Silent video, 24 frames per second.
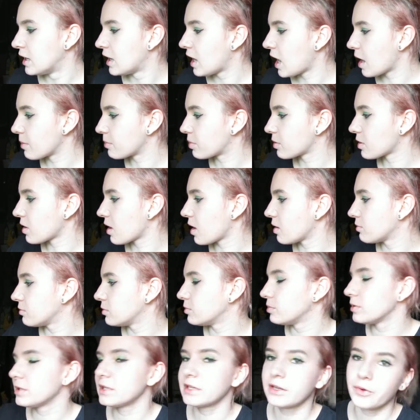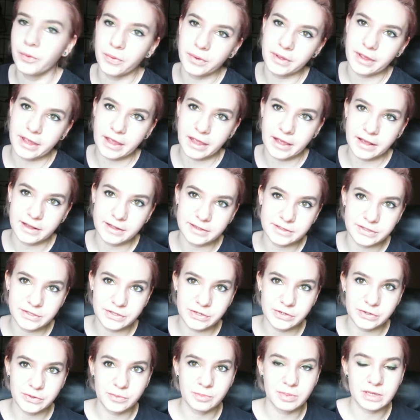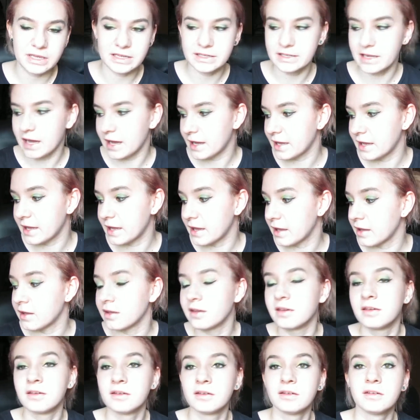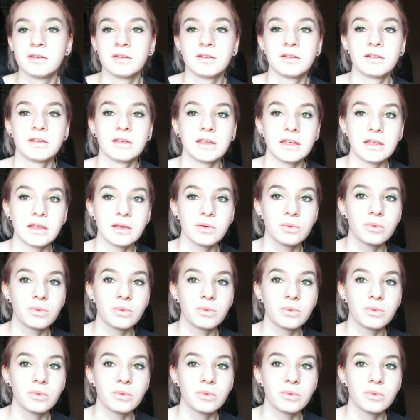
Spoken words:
I'm probably going to be dyeing it